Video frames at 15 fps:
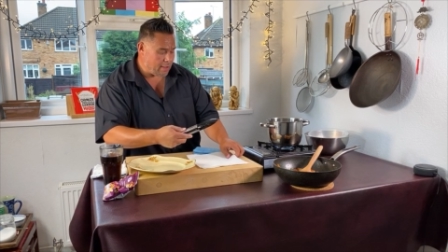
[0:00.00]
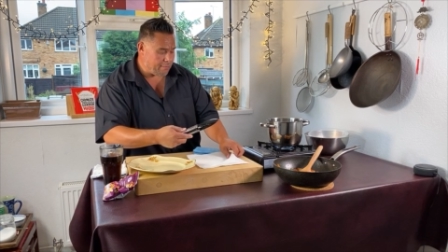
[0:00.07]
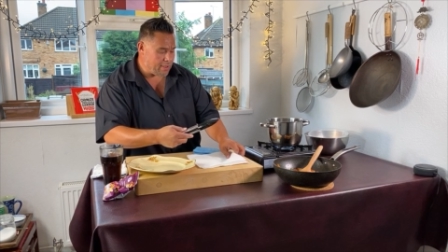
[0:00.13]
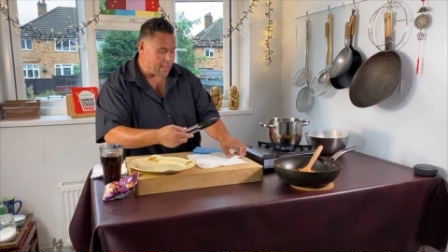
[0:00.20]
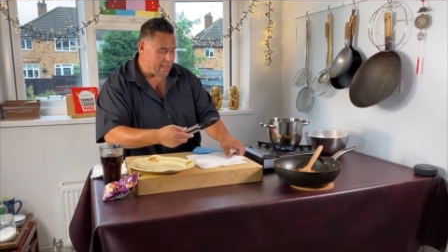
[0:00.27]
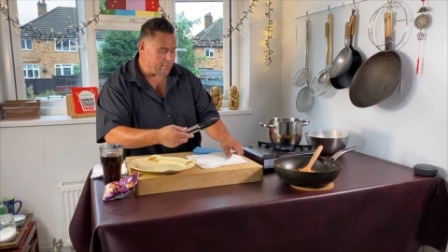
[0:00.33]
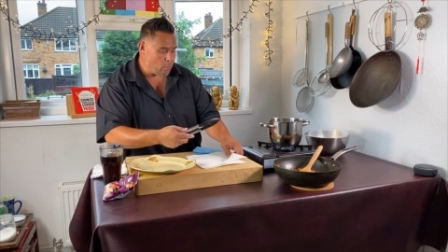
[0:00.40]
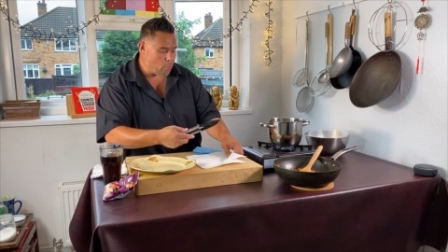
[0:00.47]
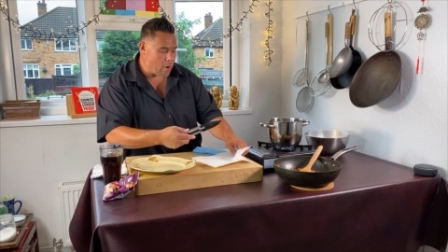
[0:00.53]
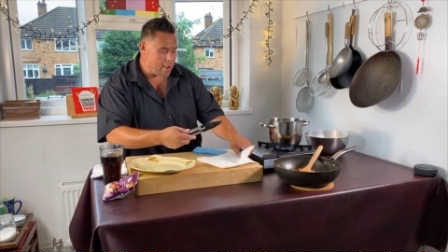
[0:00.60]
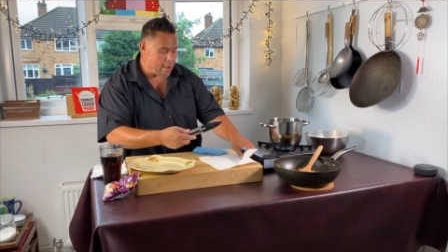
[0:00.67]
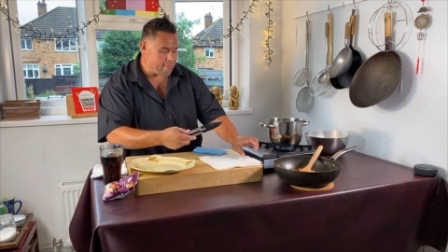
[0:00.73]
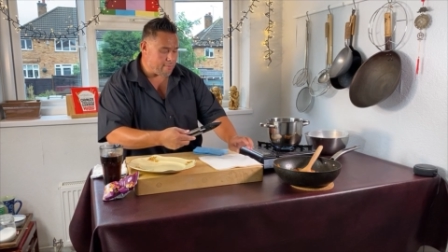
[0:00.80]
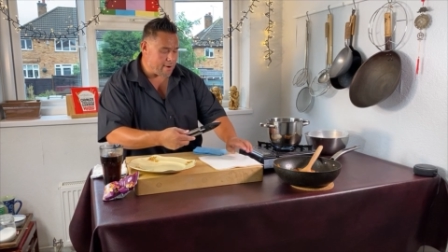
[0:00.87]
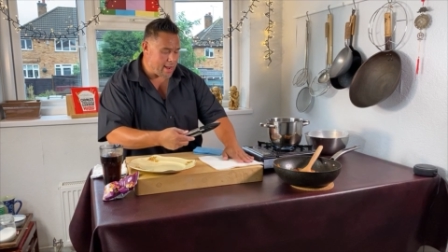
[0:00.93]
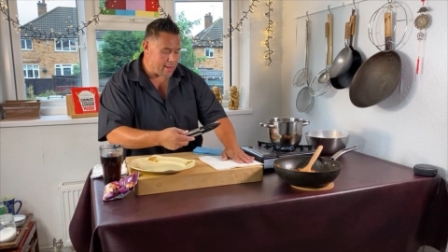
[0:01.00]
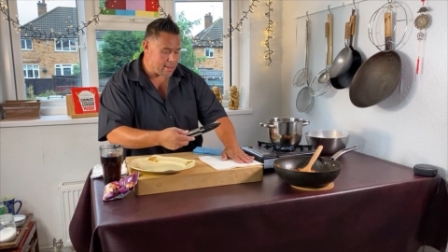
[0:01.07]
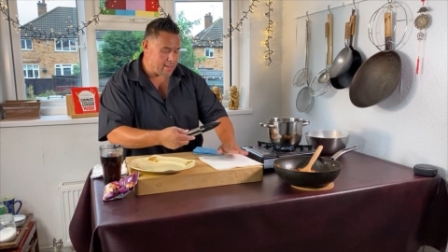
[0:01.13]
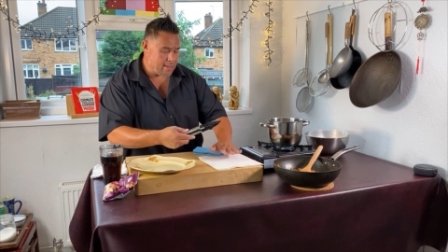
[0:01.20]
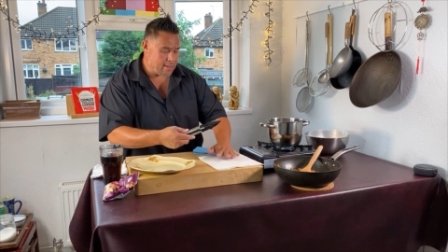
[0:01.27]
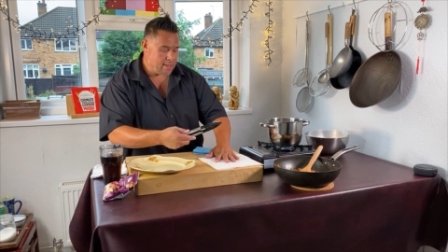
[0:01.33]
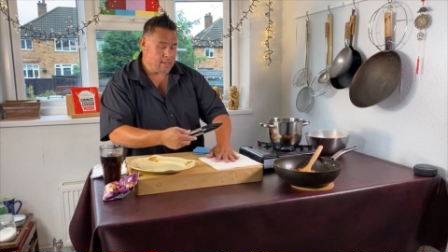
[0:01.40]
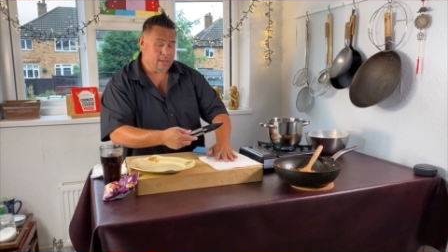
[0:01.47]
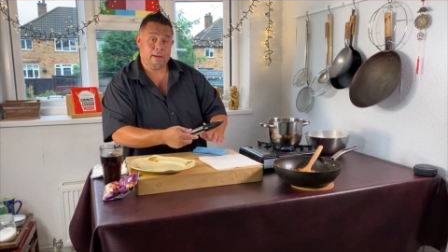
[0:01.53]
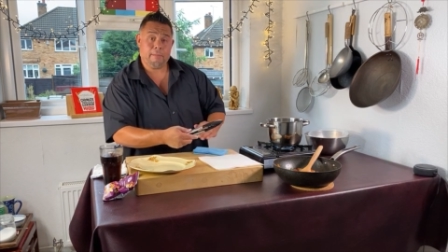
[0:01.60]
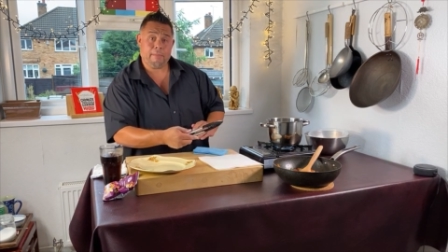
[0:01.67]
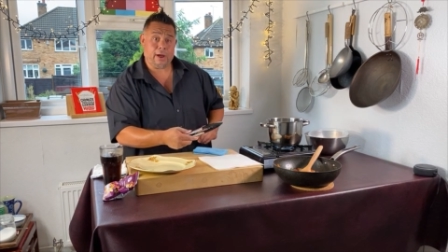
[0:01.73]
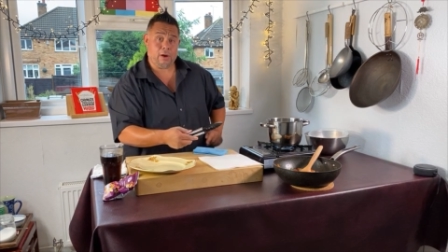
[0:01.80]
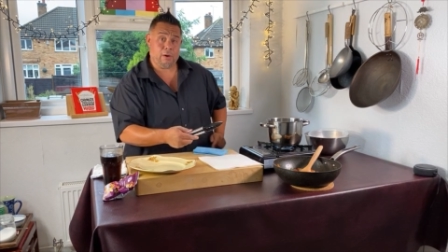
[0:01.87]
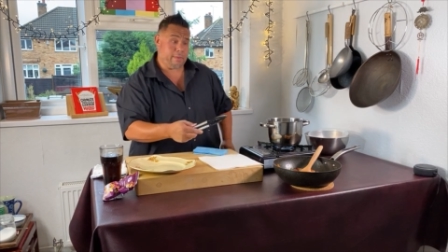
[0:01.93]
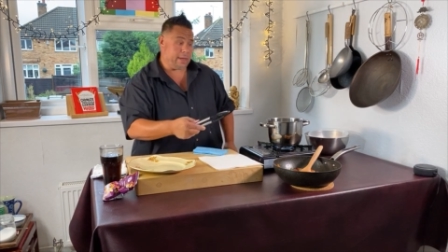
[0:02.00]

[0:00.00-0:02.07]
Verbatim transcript: If you have a wire rack, by all